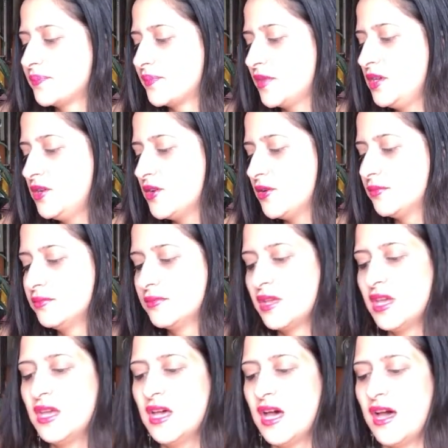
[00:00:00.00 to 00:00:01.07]
you know,
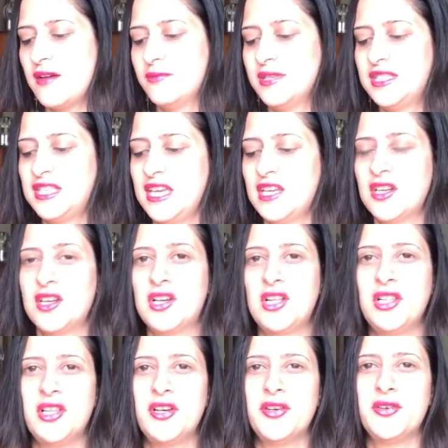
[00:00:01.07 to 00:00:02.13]
I would take a
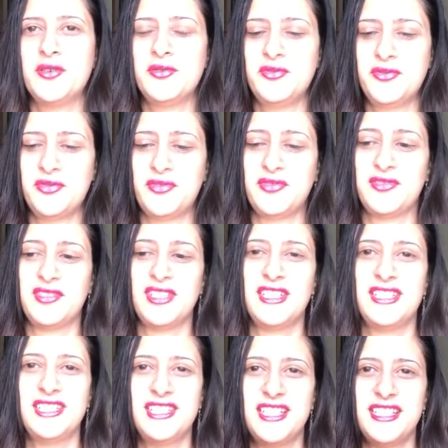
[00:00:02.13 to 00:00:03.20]
clove,
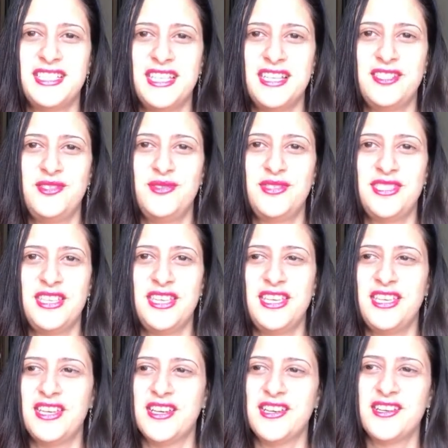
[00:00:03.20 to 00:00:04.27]
just as you see
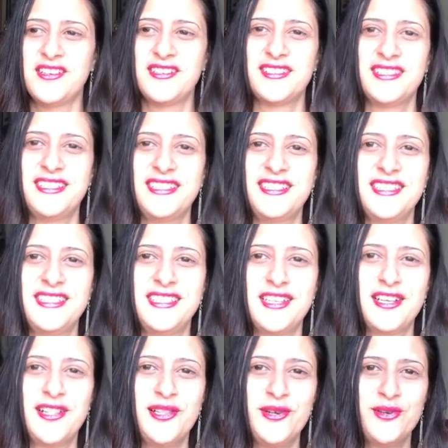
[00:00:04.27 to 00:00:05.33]
here. This is a
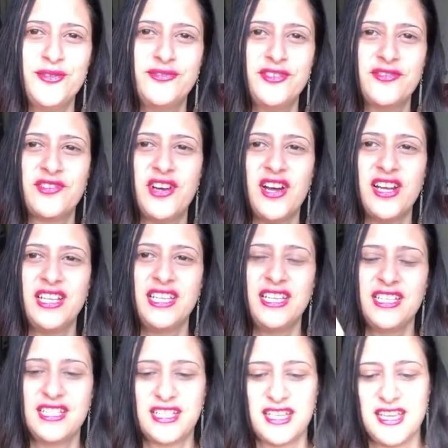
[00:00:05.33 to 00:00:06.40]
clove of
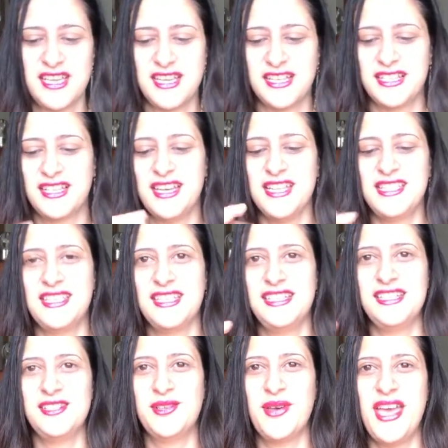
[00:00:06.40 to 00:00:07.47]
garlic. Cut the
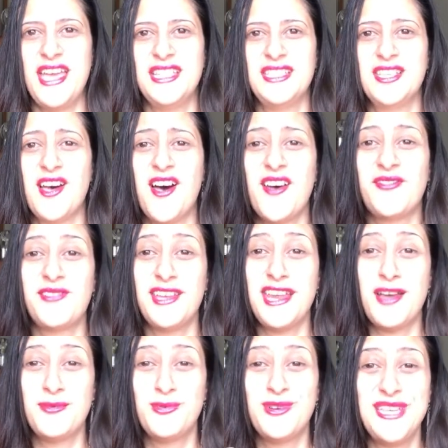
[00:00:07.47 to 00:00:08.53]
little ends off, and
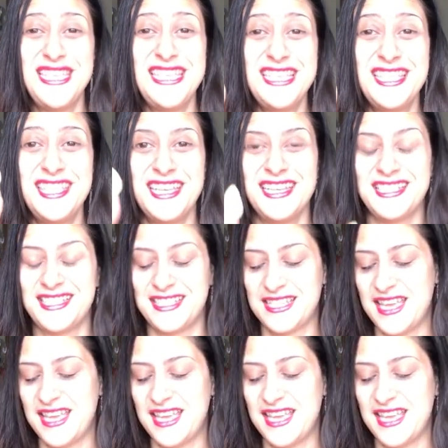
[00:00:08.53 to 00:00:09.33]
I will eat this.